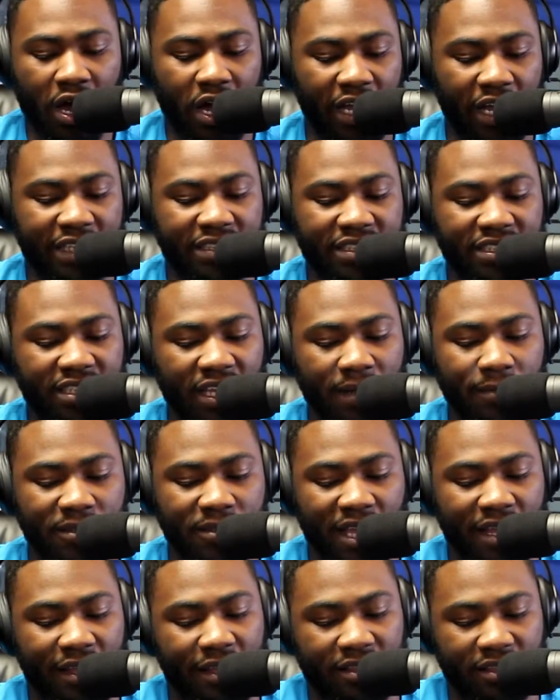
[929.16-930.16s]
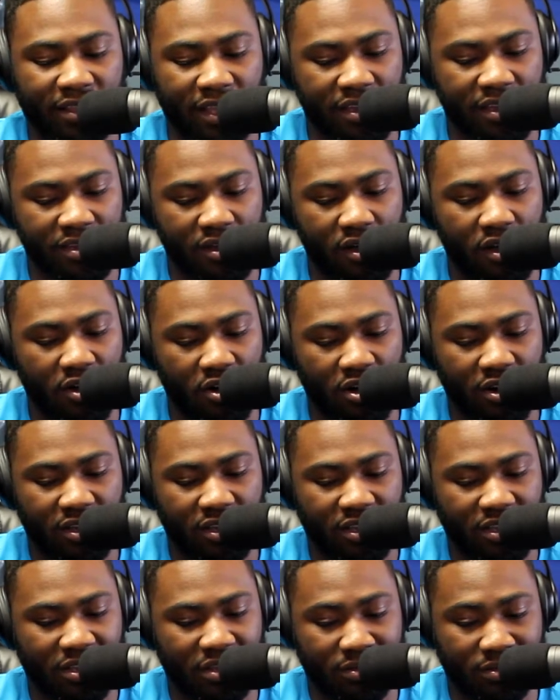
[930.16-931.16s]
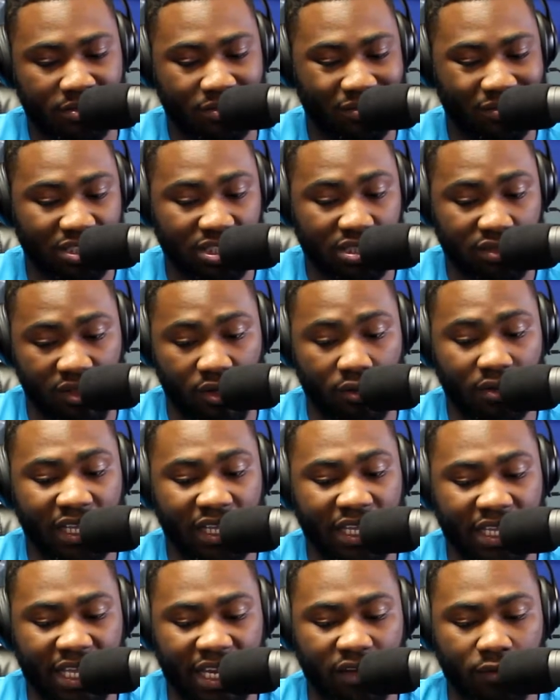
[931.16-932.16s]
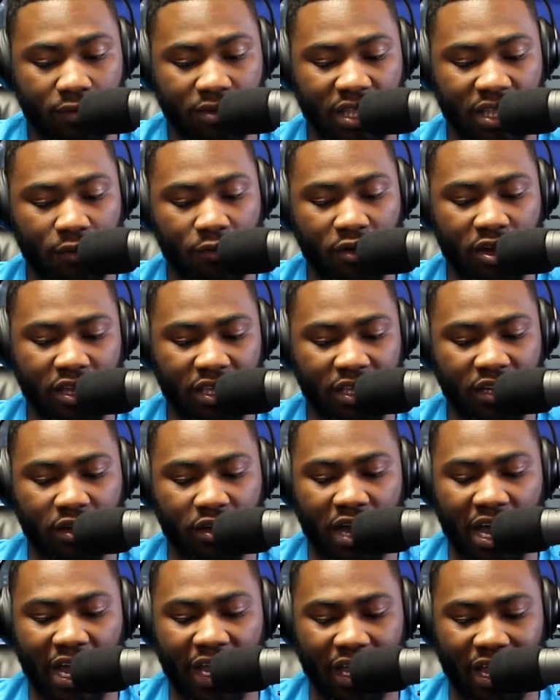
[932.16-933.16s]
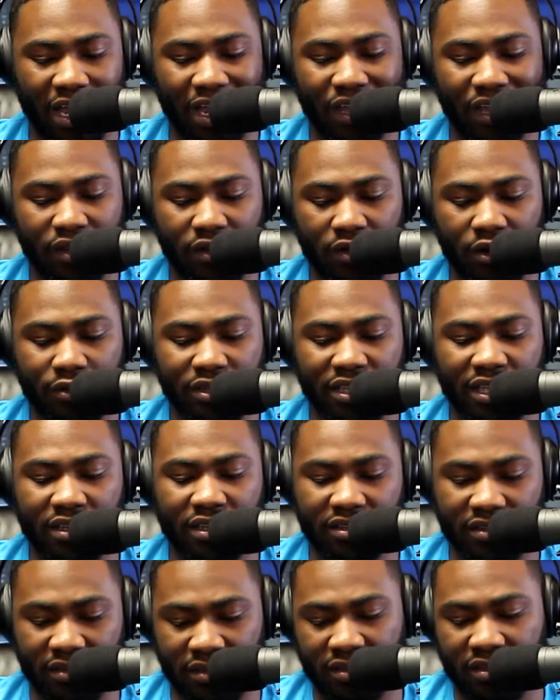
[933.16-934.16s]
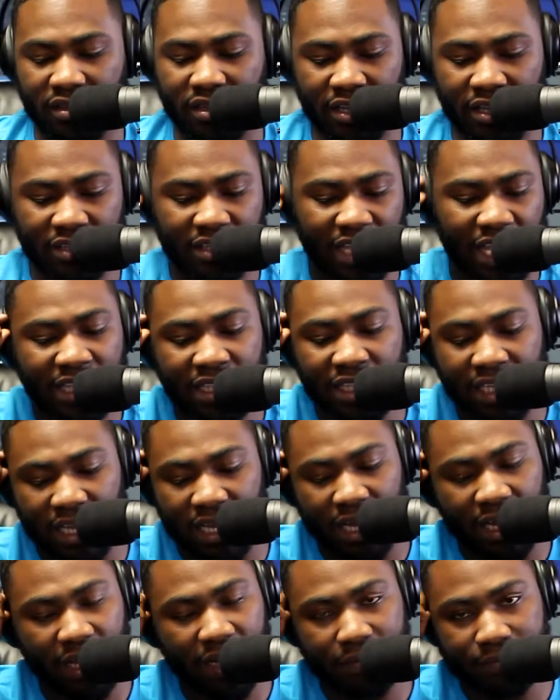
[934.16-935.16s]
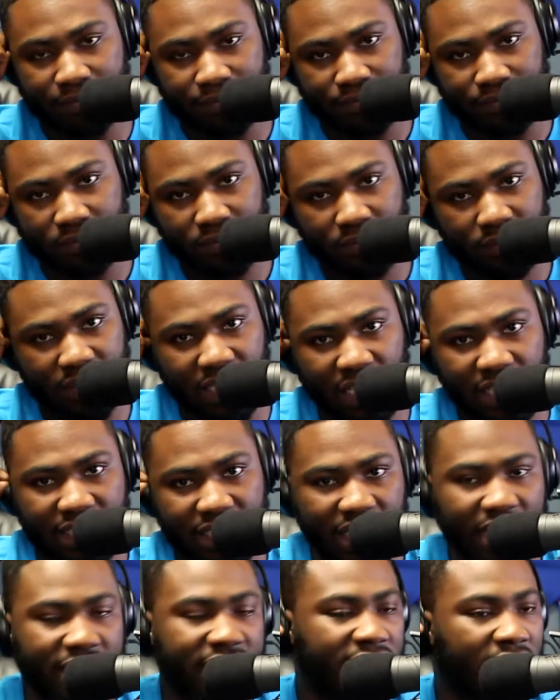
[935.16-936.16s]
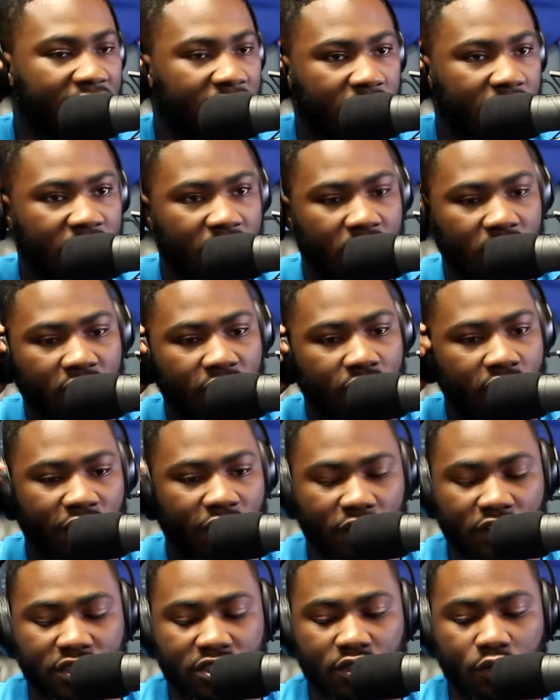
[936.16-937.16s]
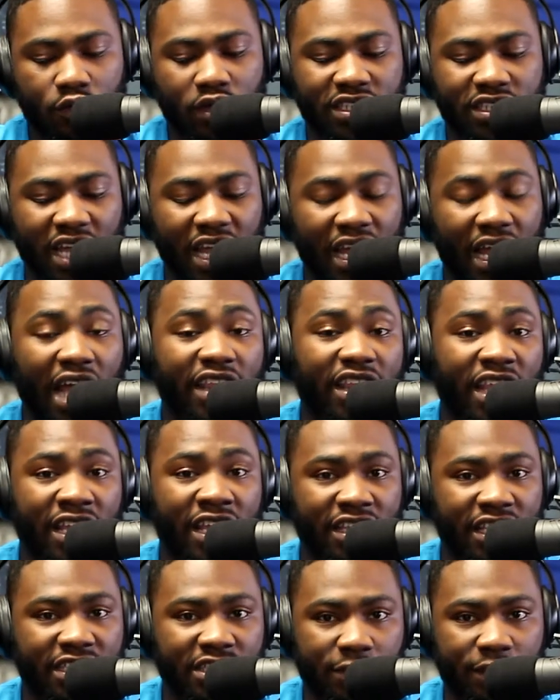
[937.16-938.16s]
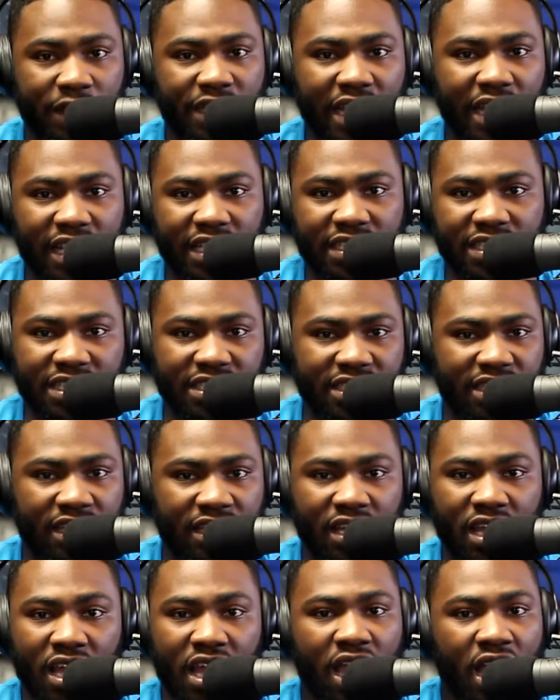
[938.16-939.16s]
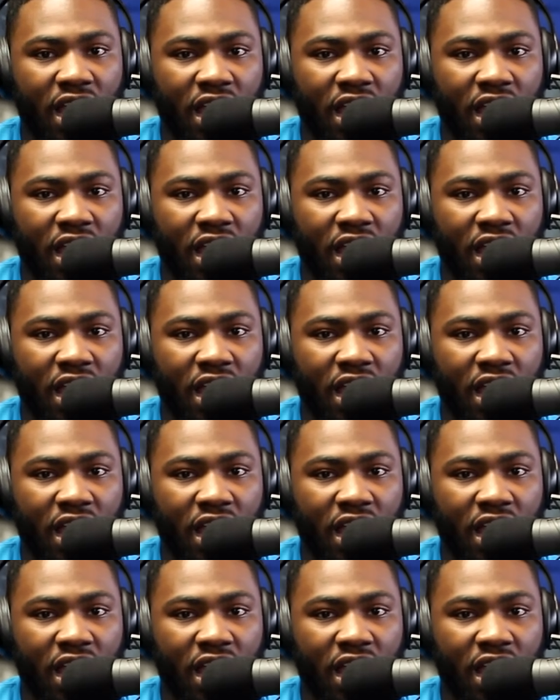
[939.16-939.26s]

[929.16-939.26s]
It seems like they are slowly getting what they want. I agree with the daily testing for the first 2 weeks. I think it should be daily testing